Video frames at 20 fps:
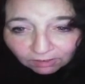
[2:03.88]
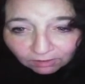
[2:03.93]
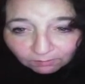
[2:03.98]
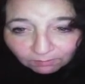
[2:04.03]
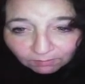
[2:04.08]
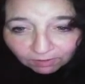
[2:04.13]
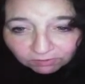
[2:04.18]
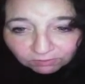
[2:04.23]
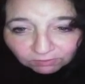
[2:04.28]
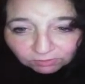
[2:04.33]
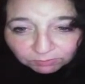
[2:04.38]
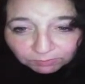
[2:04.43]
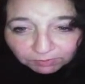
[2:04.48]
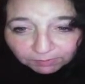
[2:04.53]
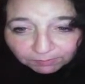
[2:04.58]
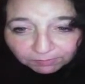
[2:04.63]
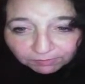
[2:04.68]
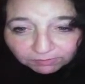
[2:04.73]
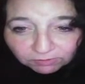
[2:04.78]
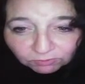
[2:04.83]
other
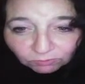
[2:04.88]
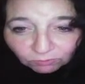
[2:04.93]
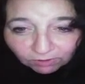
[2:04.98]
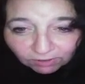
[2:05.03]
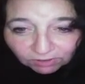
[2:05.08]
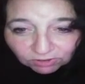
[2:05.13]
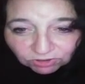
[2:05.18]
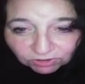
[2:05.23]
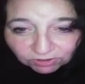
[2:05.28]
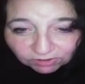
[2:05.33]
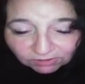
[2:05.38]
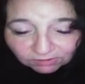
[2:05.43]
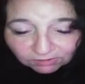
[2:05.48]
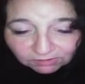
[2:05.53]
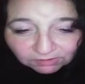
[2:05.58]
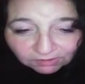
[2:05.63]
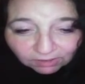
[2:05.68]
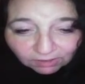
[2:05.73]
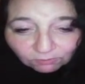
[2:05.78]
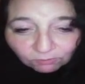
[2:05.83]
people's
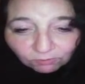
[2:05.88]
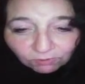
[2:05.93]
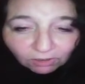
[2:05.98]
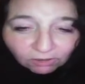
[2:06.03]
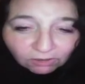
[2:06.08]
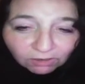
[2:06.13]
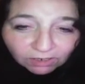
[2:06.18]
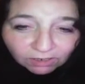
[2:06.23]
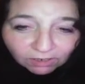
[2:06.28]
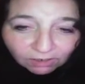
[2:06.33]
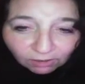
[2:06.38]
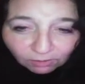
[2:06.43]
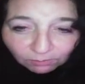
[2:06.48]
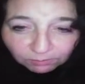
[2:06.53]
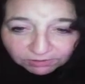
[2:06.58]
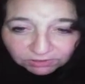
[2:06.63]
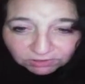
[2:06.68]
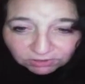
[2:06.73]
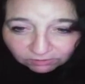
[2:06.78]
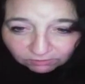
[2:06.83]
questions. Like, we all kind of help
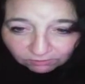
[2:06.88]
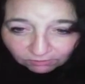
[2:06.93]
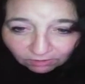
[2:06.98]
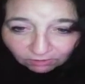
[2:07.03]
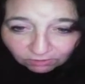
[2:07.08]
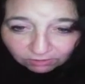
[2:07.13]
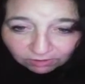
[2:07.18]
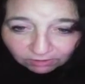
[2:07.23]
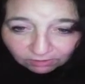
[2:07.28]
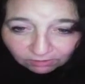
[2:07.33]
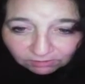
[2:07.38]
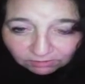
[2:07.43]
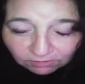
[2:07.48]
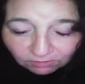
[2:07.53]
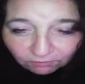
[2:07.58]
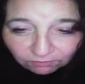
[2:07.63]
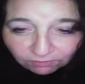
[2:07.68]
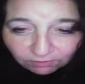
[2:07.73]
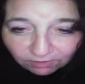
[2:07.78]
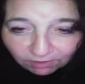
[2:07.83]
each other out here,
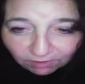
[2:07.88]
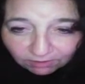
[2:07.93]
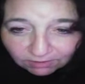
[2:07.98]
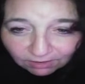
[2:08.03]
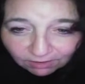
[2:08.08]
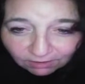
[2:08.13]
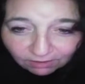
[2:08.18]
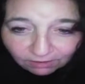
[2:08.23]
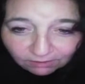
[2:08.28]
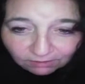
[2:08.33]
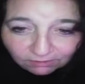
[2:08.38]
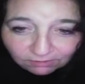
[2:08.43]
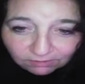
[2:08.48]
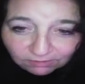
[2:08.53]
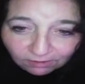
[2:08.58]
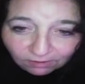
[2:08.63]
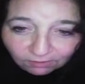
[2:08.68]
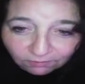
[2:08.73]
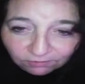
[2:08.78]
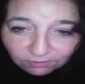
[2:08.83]
so if you like that kind of
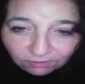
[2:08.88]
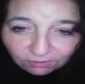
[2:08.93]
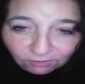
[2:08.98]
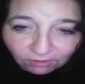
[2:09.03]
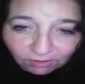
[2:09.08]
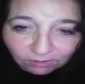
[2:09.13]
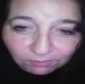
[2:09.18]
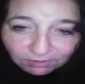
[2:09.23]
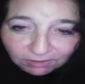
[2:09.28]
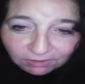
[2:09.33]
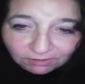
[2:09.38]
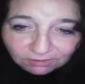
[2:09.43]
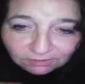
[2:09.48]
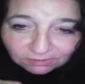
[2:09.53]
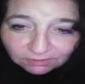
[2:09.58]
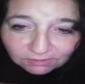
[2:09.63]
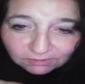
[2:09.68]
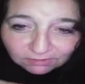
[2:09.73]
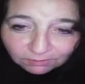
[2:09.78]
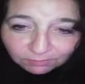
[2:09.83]
stuff, you know what I mean,
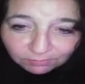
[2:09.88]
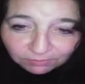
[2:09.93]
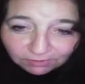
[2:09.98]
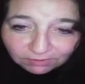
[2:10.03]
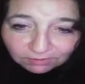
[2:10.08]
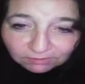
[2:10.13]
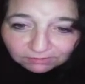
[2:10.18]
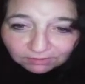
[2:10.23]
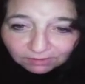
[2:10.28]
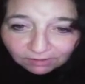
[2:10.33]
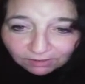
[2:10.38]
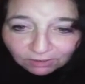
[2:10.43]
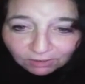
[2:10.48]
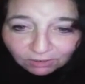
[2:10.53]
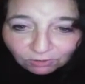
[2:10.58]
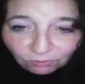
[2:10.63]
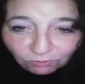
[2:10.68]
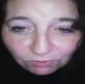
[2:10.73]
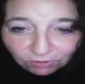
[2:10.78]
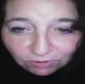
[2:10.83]
this is the place
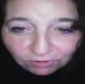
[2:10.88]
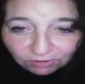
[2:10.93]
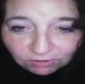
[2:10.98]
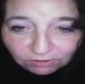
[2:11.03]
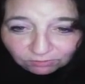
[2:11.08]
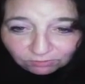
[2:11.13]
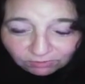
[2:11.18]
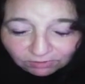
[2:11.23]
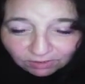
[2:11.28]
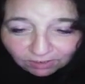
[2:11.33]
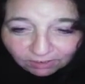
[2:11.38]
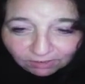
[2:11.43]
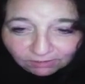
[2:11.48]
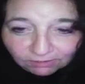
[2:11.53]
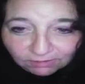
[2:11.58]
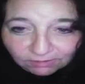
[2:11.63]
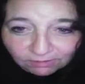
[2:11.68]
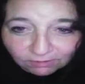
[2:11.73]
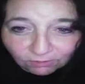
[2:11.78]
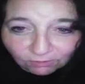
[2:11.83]
where you can do it at.
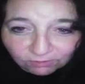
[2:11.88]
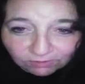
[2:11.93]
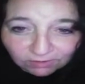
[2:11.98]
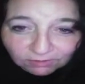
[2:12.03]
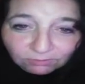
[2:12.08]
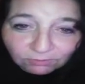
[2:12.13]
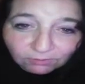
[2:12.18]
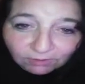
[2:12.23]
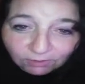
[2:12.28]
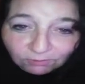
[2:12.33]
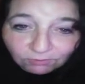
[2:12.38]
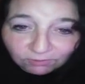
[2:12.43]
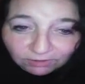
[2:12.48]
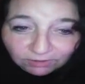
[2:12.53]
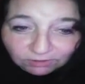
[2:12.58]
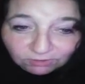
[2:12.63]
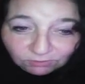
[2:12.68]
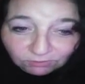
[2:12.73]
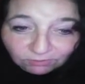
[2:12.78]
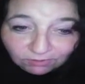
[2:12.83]
So that's what I
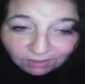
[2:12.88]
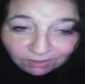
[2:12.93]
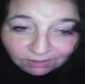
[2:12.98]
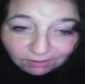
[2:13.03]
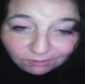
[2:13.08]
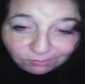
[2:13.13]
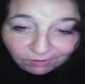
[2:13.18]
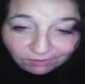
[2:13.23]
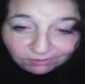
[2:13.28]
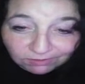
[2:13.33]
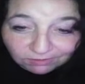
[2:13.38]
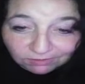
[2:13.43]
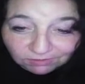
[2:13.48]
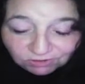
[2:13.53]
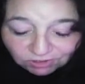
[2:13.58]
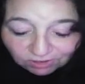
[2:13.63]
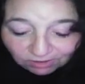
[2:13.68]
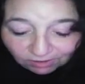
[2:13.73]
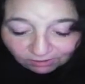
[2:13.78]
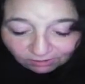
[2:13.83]
really do like about this
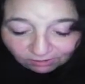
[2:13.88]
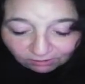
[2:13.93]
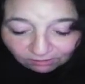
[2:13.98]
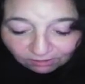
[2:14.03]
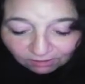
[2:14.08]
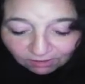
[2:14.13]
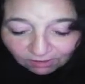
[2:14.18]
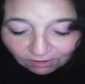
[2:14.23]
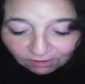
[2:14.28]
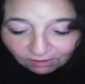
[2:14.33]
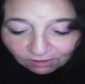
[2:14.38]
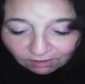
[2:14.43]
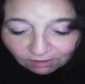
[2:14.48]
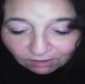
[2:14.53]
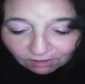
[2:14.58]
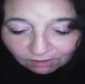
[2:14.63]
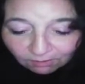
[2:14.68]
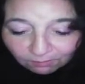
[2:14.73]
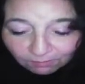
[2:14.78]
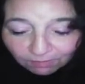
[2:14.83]
channel.
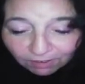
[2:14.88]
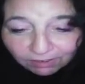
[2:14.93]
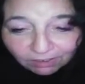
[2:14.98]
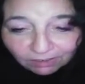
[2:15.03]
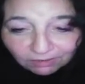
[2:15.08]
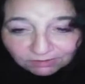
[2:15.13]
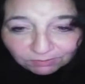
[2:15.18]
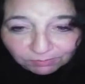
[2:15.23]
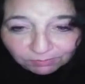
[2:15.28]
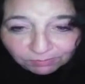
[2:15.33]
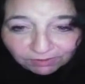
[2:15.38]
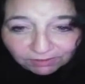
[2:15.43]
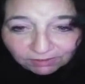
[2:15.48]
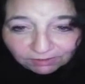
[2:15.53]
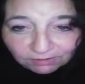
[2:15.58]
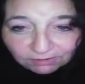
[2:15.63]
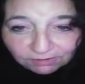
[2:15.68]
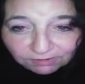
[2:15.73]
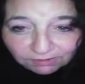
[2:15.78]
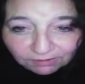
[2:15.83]
I
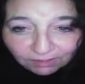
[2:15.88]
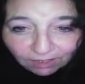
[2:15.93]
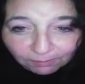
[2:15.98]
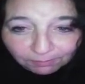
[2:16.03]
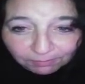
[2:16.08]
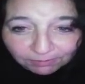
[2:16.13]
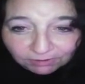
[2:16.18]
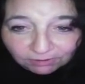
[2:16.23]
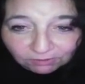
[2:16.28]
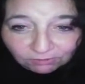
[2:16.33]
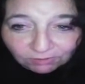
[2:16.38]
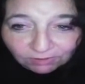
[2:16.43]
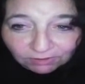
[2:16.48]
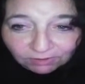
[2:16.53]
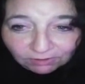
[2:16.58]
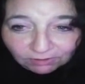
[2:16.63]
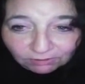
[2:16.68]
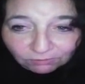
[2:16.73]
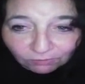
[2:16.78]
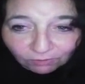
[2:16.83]
contemplated stopping doing
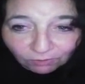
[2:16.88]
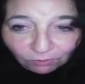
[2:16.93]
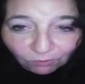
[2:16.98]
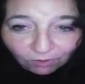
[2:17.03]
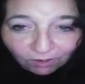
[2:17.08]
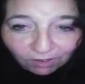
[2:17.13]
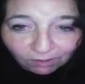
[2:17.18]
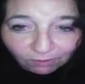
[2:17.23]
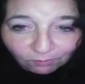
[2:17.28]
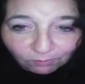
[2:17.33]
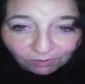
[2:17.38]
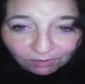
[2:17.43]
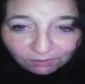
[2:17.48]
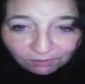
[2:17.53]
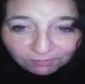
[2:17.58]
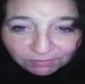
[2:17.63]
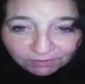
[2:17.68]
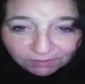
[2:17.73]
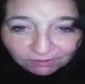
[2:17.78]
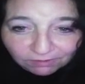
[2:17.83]
this for a while,
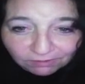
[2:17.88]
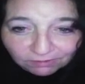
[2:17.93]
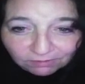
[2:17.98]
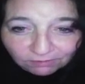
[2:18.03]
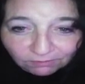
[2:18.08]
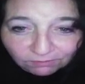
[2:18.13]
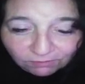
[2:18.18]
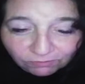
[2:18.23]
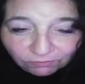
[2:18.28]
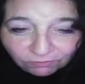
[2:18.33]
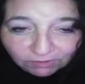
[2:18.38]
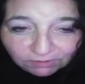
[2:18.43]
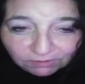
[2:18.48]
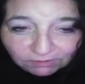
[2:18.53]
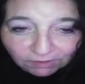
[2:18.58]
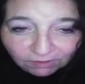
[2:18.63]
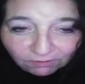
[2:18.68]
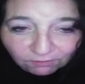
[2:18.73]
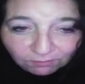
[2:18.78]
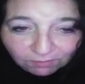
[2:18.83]
but because of the friends
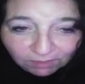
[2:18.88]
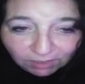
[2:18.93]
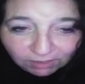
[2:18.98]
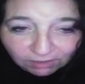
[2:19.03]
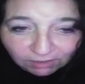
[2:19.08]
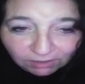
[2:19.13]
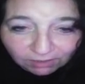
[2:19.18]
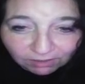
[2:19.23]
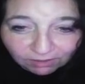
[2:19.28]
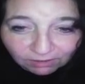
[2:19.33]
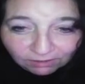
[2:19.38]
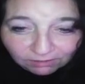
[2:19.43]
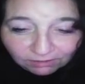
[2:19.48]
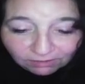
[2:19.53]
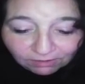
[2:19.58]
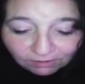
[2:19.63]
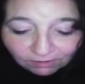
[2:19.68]
I've made and